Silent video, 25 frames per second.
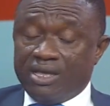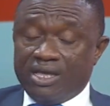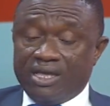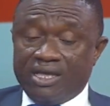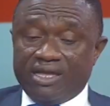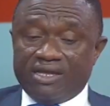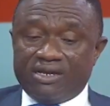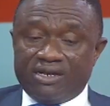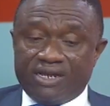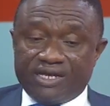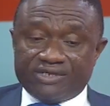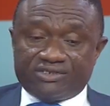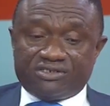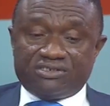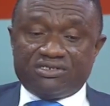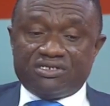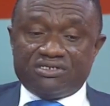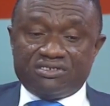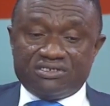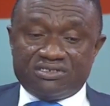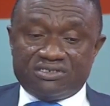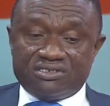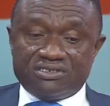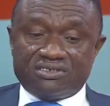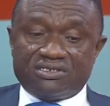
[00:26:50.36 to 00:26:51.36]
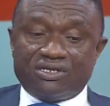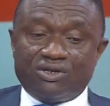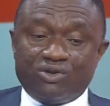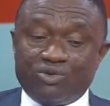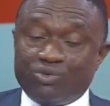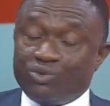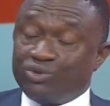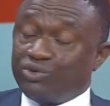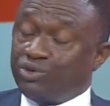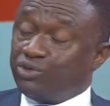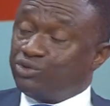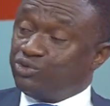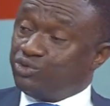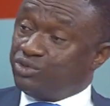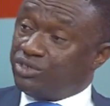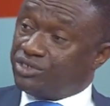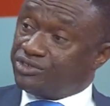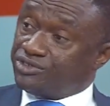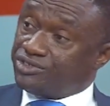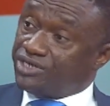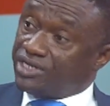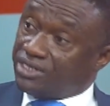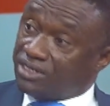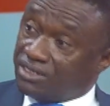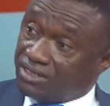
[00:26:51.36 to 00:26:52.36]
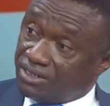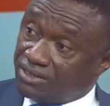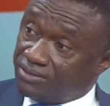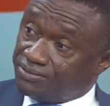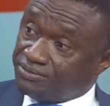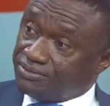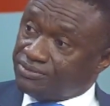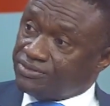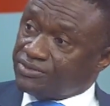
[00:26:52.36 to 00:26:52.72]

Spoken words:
Electing the DCs alone will not do the trick.